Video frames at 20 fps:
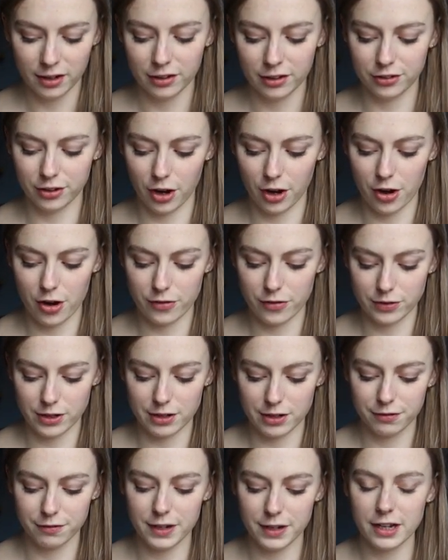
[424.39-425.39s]
So
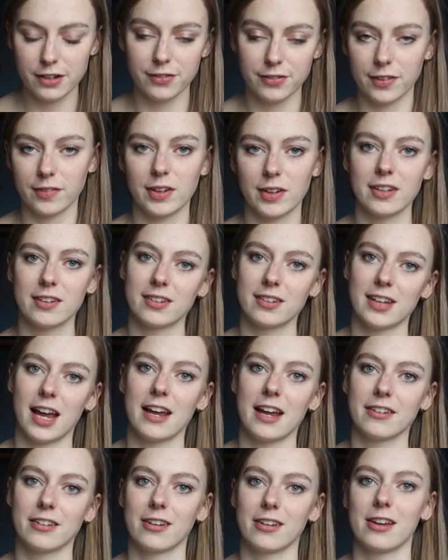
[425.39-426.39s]
the first thing it
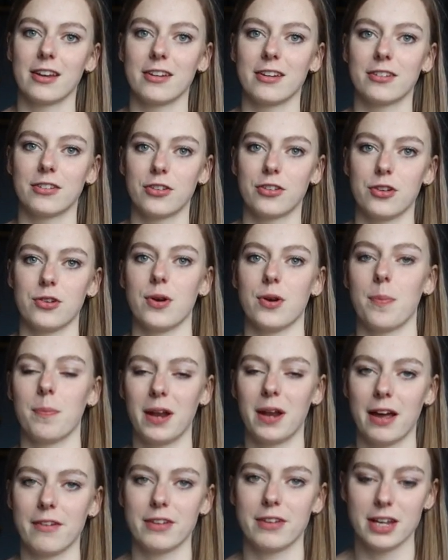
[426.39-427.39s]
says is to
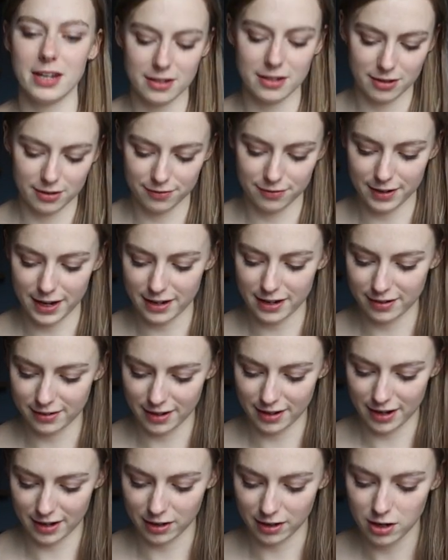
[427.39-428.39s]
apply the
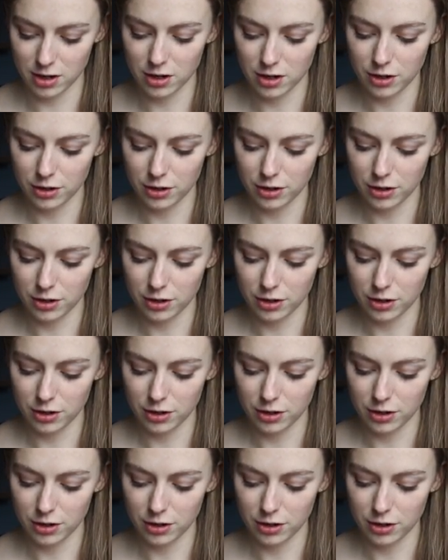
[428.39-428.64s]
interfacing